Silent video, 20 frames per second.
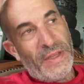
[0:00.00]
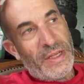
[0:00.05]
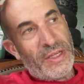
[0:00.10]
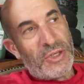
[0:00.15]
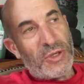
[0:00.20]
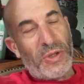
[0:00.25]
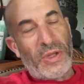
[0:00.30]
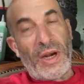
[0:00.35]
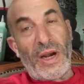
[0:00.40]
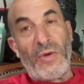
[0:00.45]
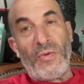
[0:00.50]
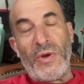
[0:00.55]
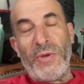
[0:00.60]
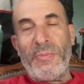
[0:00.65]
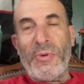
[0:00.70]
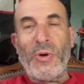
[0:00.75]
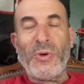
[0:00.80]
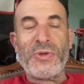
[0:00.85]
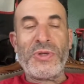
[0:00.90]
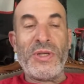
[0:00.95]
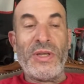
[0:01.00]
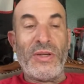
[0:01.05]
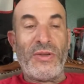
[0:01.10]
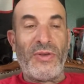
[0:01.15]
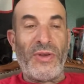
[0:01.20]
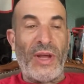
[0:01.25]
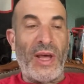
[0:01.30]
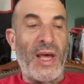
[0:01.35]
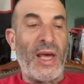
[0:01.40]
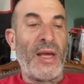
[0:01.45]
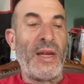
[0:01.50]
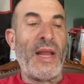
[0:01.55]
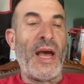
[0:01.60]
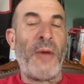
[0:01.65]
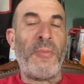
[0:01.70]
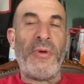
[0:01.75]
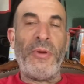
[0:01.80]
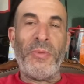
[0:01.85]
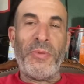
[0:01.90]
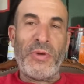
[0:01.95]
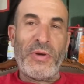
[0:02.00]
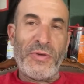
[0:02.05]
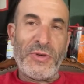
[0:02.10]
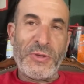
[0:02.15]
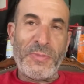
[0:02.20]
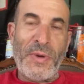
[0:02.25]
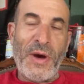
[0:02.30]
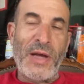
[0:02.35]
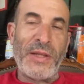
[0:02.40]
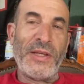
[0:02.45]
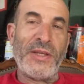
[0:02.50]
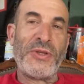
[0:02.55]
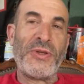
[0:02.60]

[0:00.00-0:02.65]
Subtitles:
So then I reposted it today, and now people are responding.